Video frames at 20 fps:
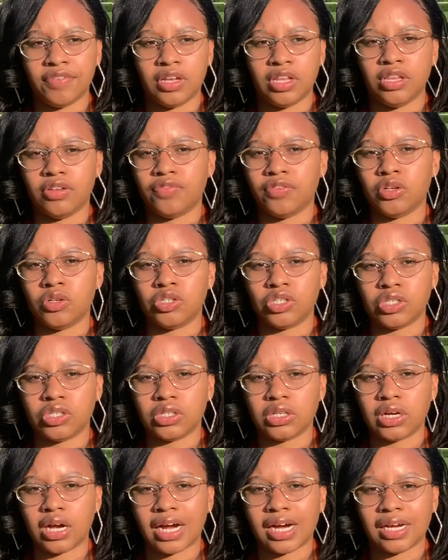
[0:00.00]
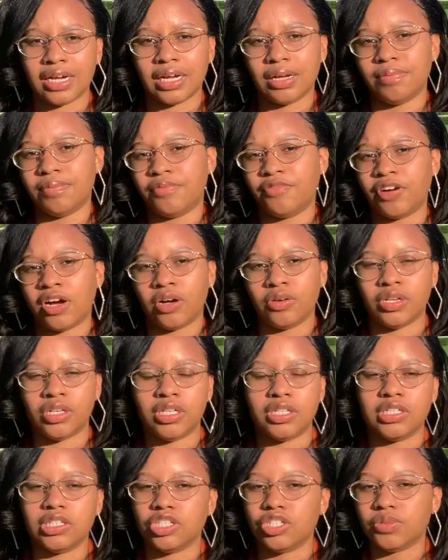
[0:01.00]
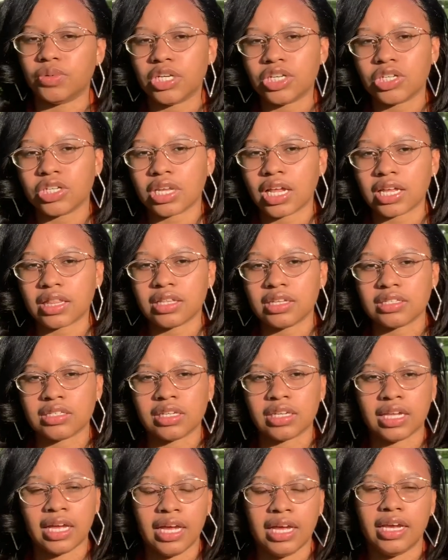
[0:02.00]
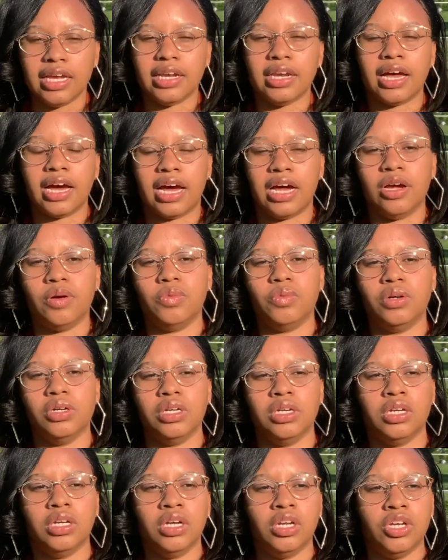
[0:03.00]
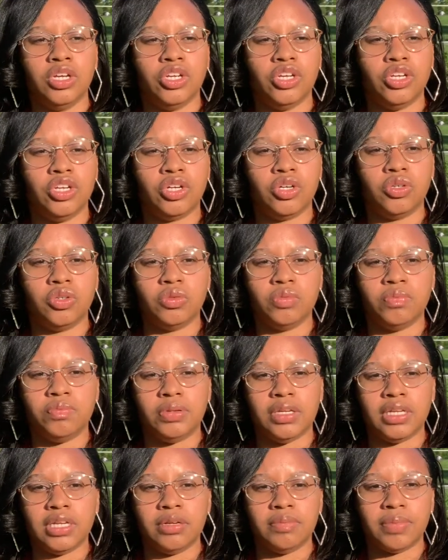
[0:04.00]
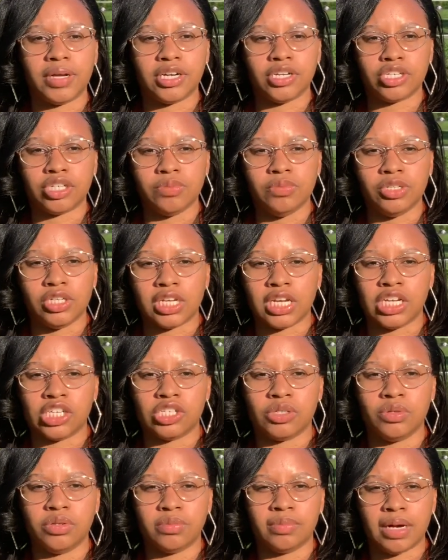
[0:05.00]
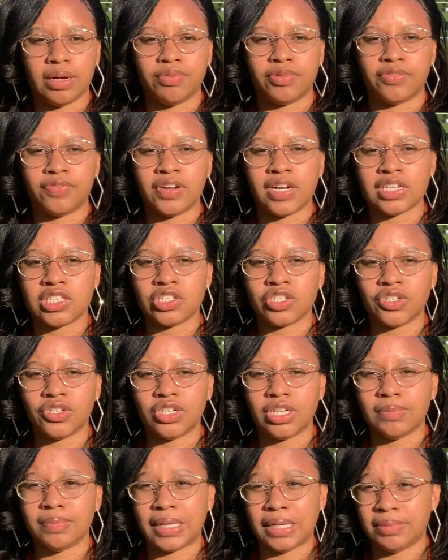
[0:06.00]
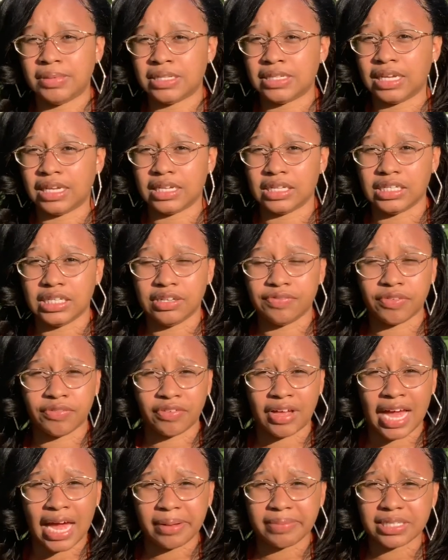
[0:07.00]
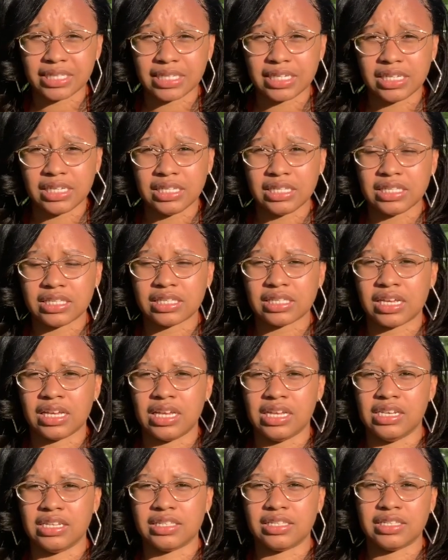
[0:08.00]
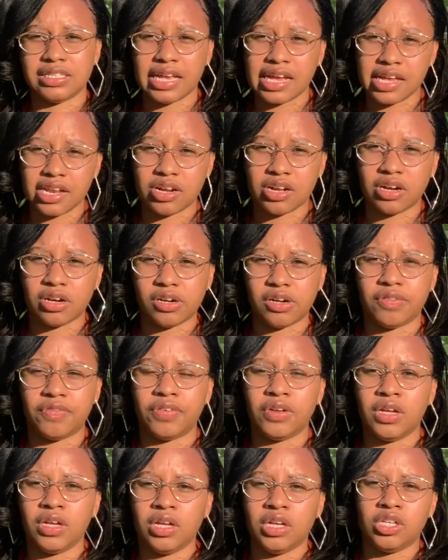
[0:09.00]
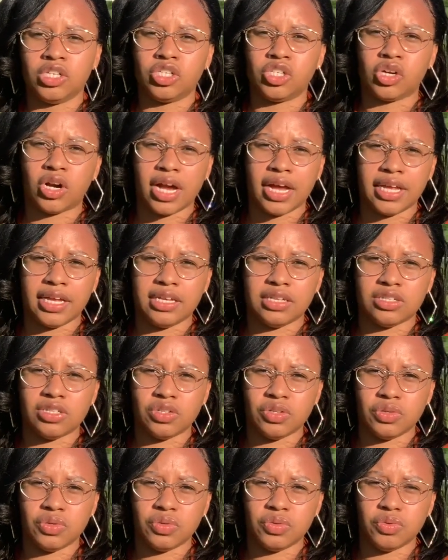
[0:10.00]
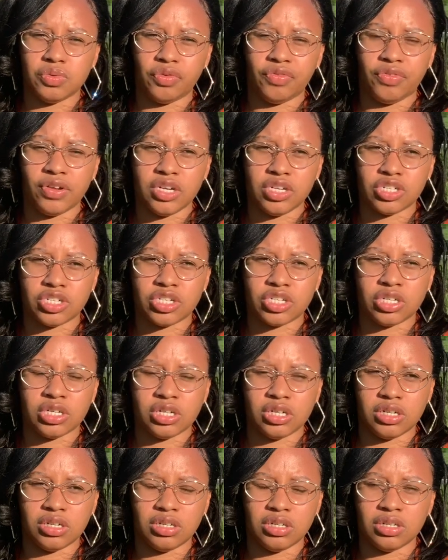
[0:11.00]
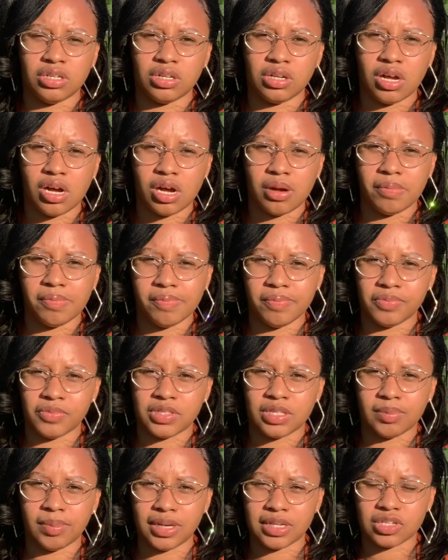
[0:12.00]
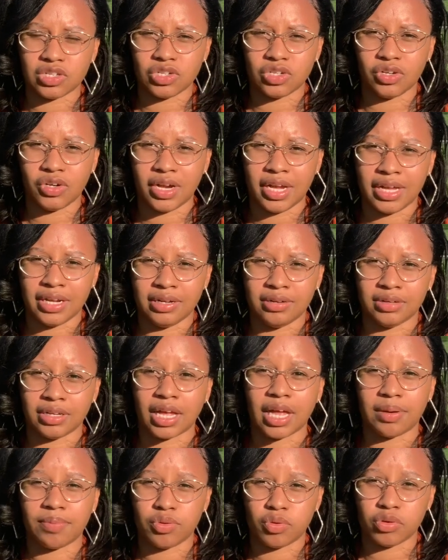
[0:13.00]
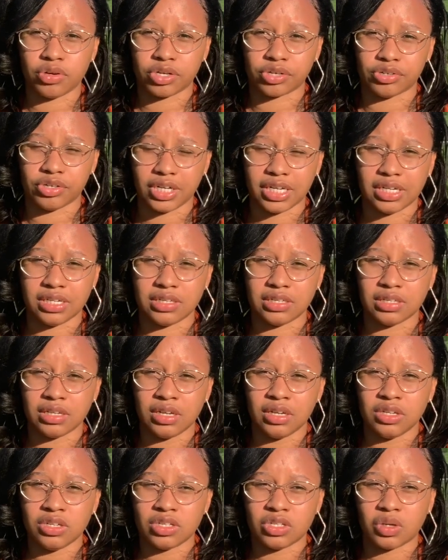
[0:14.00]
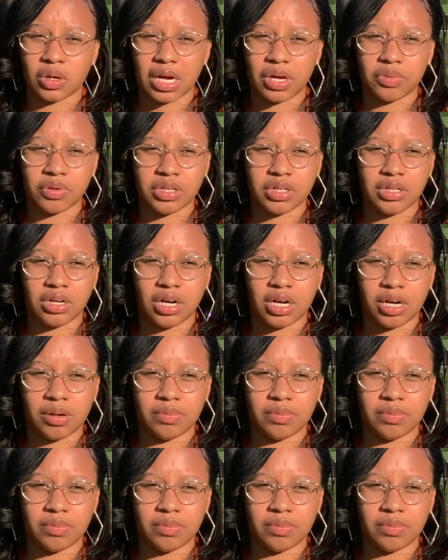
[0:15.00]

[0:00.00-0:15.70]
in the future I am found in a situation like this again, I would be in better communication with my professor and maybe take a leave of absence instead of trying to finish the semester and get poor grades. So I would